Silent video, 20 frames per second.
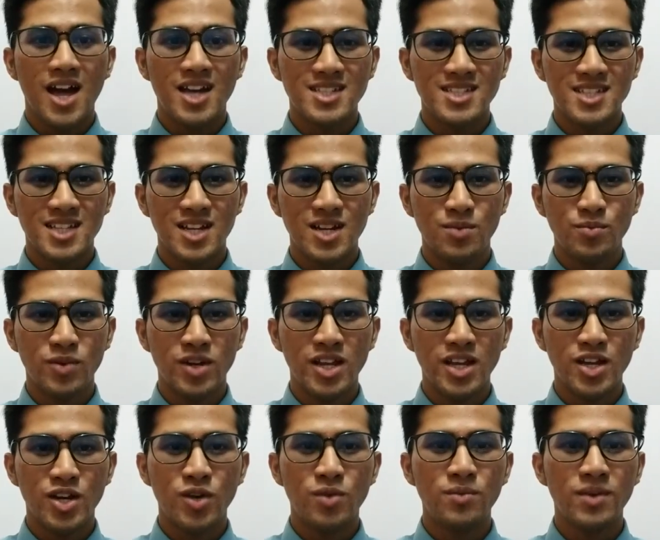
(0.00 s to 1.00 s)

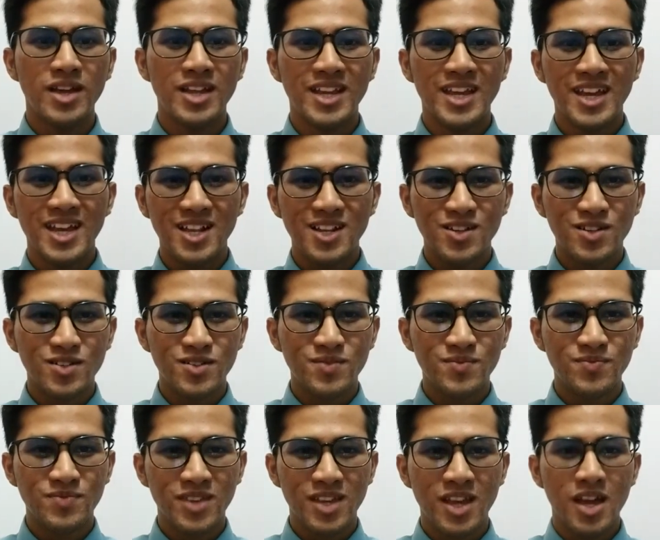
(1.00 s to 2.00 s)
Assalamualaikum and
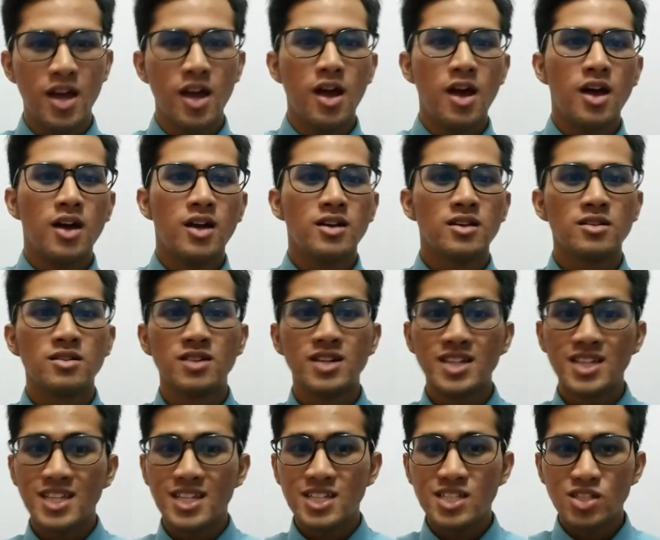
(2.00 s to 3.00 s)
hello.
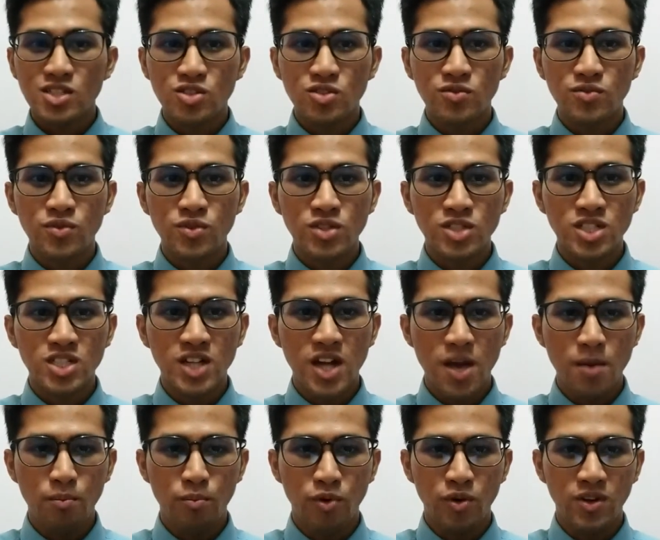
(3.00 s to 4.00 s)
Greetings to future
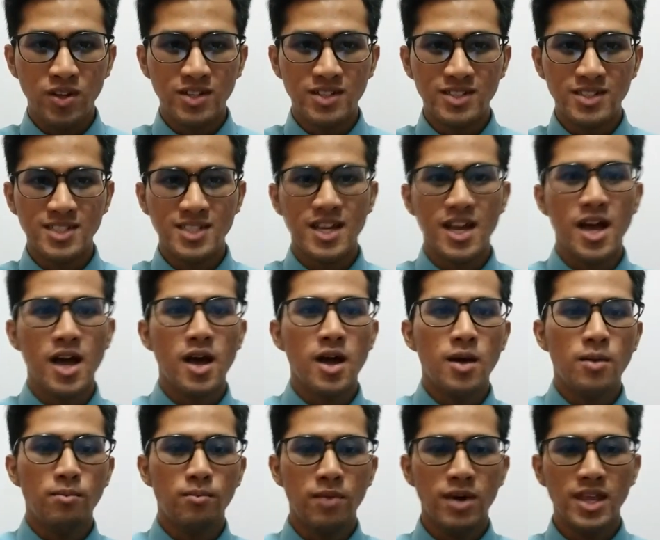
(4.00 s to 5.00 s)
employers.
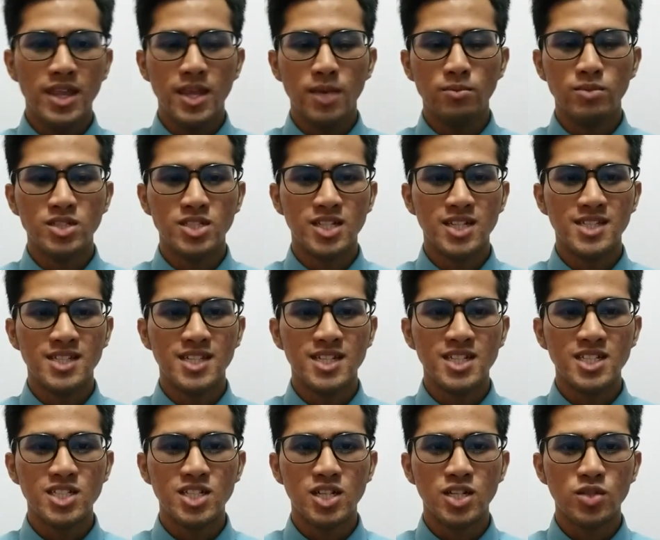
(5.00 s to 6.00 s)
My name is
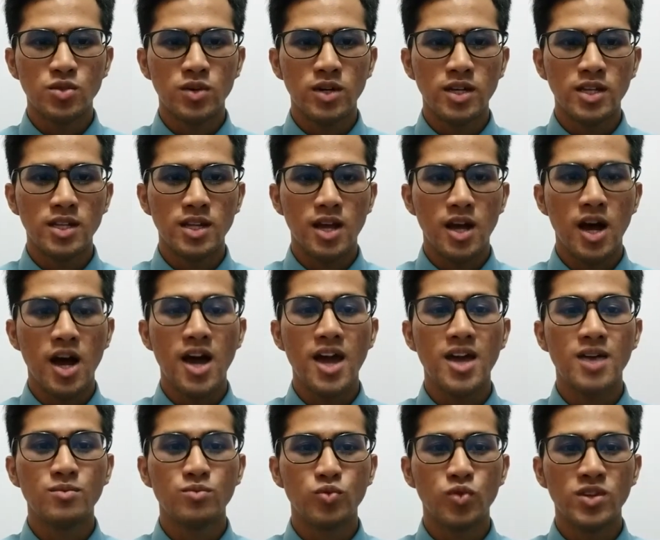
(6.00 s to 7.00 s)
Syazani Syazwan. I
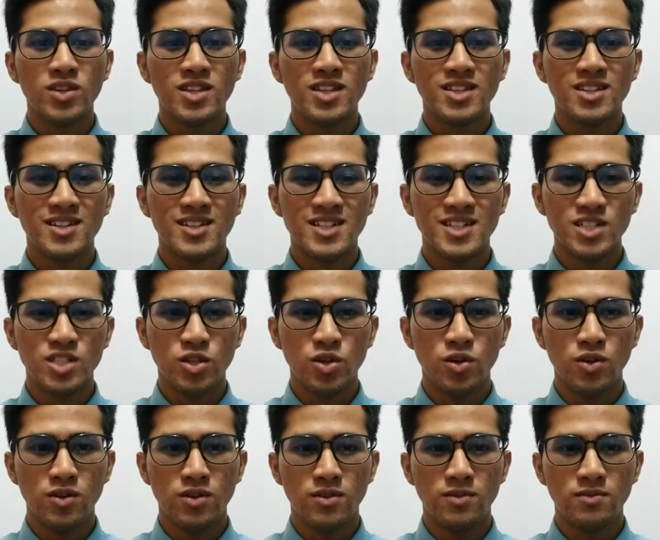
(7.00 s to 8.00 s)
am 23 years
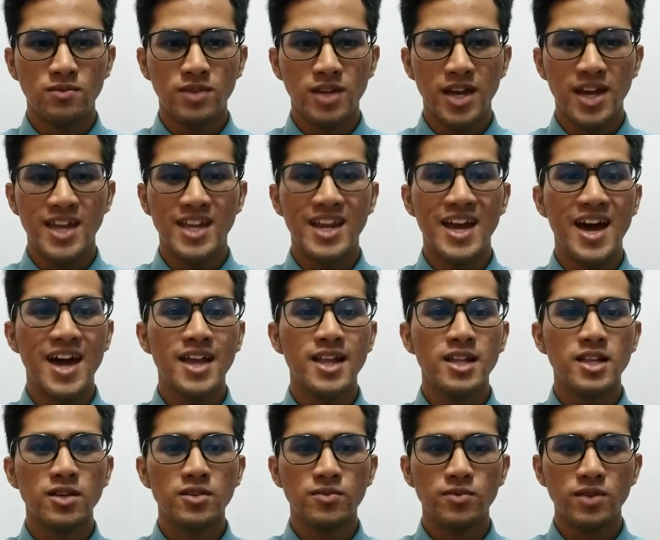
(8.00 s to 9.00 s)
old and I
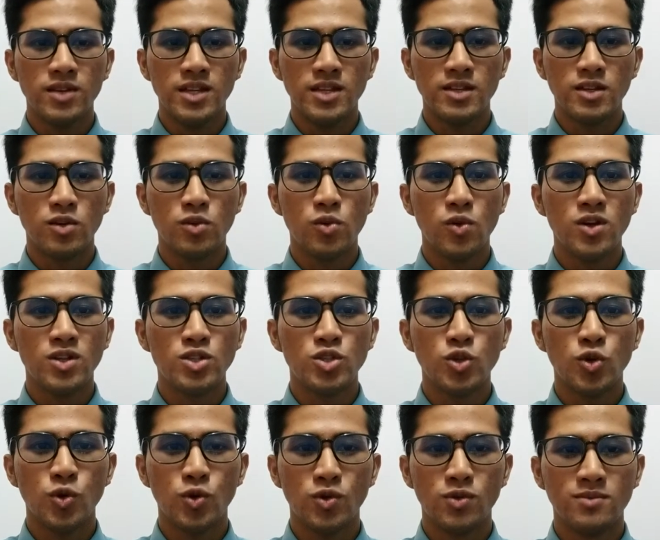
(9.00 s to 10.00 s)
live in Kluang,
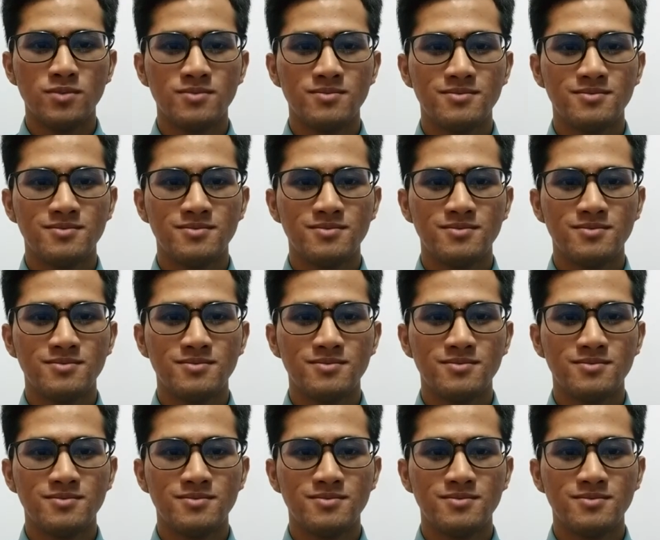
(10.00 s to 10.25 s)
Johor.